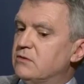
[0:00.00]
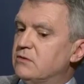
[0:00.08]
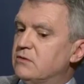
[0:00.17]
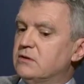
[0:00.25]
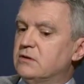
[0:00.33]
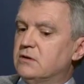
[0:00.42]

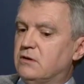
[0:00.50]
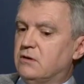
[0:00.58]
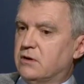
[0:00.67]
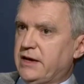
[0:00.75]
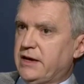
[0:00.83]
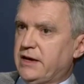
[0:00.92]
General to
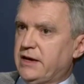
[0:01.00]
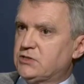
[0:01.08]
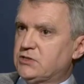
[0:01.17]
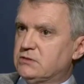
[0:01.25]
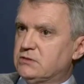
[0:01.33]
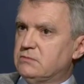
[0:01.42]
call an
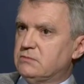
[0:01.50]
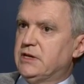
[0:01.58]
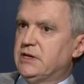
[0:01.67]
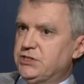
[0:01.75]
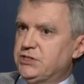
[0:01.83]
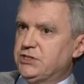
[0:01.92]
election,
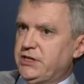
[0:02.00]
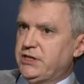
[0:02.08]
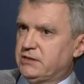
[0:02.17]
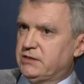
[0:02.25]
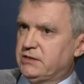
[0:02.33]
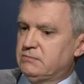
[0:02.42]
and she
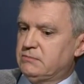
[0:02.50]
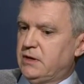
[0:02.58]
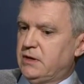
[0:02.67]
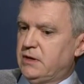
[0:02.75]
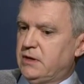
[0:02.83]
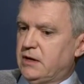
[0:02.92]
did.
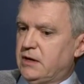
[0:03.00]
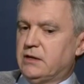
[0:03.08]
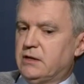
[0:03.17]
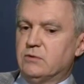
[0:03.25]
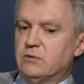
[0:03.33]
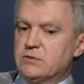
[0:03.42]

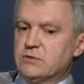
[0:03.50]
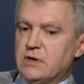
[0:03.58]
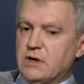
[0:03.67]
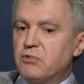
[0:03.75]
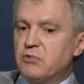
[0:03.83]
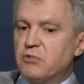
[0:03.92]
And there
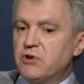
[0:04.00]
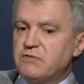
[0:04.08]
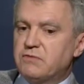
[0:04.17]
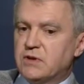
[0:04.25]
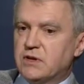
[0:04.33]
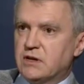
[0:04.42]
was
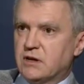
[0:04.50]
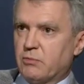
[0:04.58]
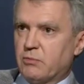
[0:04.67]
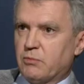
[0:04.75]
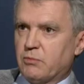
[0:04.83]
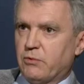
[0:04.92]
briefly a
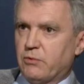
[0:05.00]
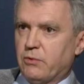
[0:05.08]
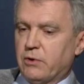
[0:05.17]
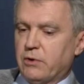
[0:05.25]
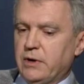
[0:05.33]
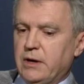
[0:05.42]
little
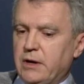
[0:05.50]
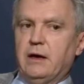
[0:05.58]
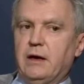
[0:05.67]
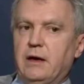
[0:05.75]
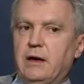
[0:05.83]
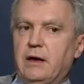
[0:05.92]
uproar
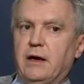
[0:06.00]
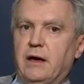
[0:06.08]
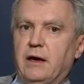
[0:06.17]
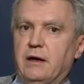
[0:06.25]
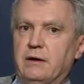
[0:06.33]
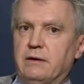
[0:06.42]

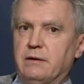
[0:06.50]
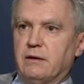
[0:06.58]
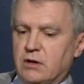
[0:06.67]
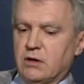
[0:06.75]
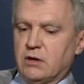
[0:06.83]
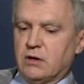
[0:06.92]

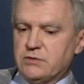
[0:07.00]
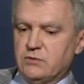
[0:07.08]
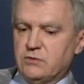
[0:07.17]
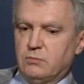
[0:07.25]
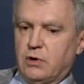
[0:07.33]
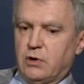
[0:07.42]
and a
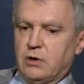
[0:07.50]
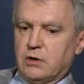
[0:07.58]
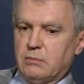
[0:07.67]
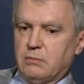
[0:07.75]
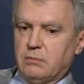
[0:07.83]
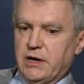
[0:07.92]
lawsuit
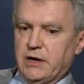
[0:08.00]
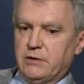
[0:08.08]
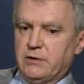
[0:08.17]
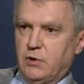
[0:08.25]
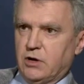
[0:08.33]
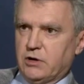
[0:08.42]
brought
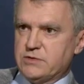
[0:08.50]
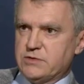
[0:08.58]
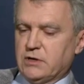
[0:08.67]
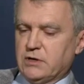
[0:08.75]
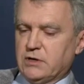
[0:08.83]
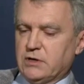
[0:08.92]
by
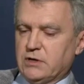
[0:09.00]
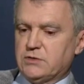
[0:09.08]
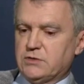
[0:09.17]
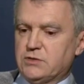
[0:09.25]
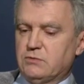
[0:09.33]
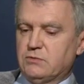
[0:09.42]
Democracy
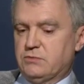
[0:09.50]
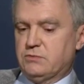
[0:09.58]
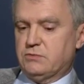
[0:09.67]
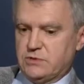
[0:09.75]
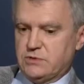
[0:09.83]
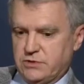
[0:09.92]
Watch,
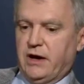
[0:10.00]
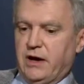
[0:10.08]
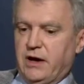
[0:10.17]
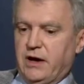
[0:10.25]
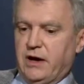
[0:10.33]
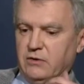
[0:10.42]
which was
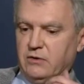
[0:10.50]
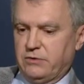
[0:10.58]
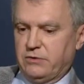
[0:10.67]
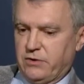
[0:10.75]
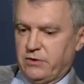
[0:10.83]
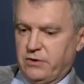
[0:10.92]
turned down
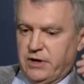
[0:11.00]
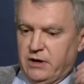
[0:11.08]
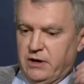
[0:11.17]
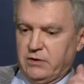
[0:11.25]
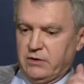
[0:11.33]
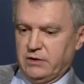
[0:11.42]

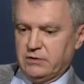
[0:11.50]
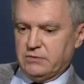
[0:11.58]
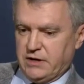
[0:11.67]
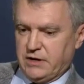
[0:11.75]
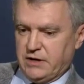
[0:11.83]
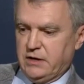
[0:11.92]
and
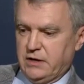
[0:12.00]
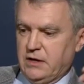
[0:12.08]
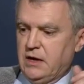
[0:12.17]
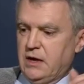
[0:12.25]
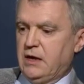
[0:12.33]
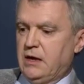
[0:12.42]
has
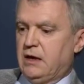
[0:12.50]
finally,